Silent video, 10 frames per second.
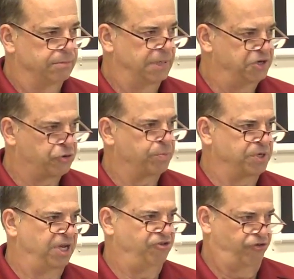
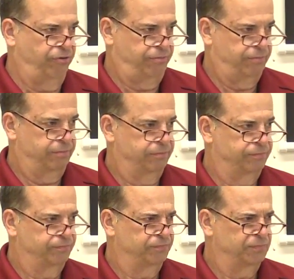interpretation.
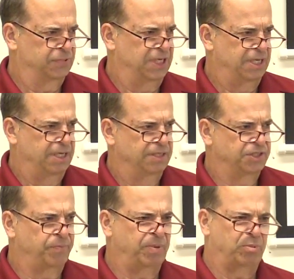
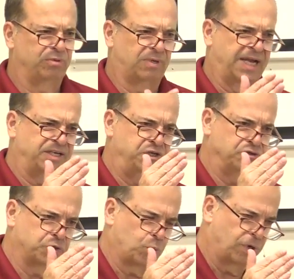Some people like to
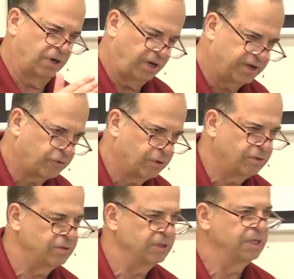use the word
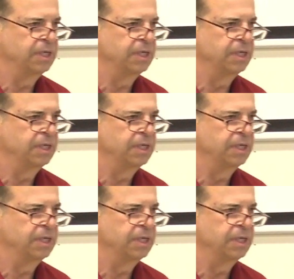literal.